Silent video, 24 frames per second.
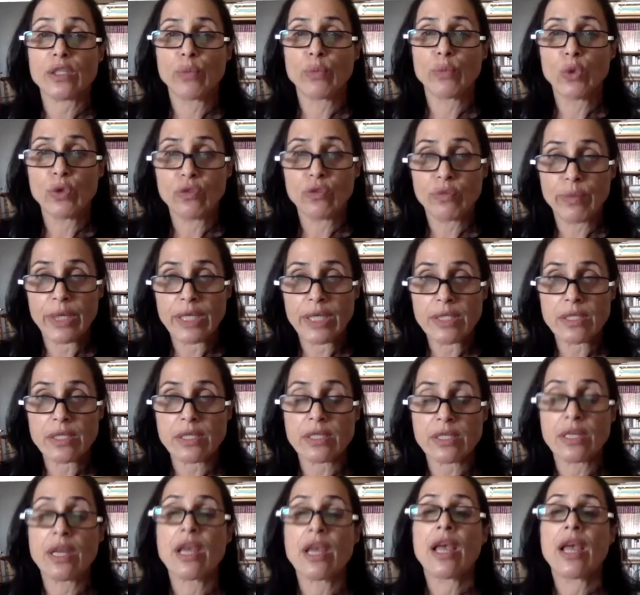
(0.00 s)

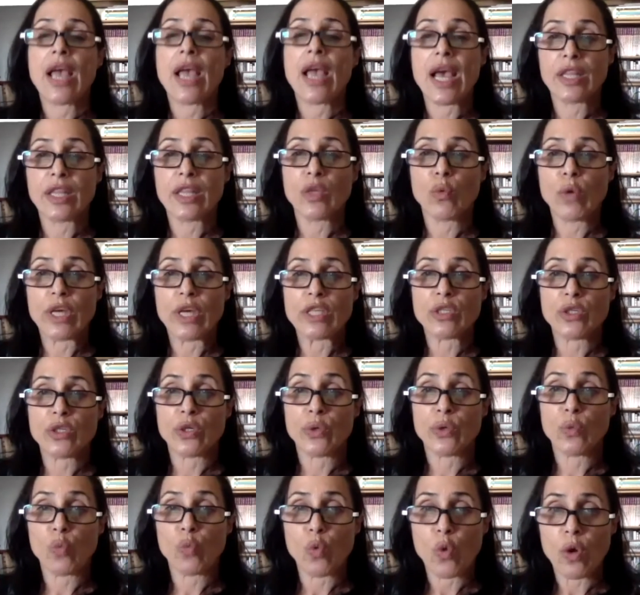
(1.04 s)
movements at the
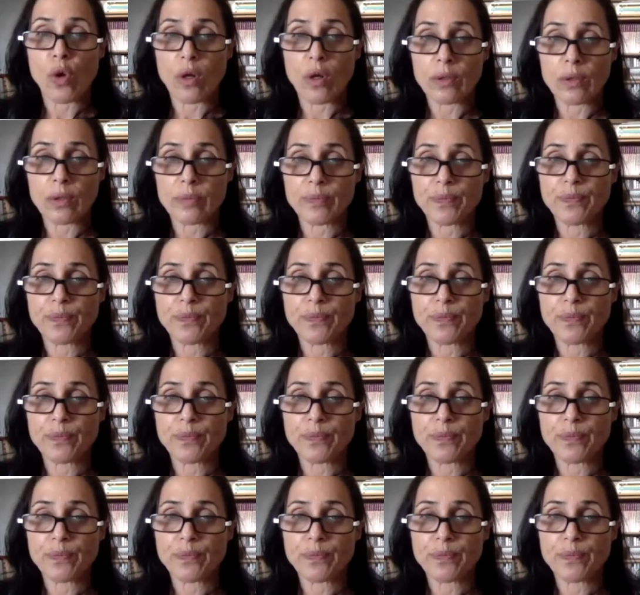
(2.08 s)
Western Wall.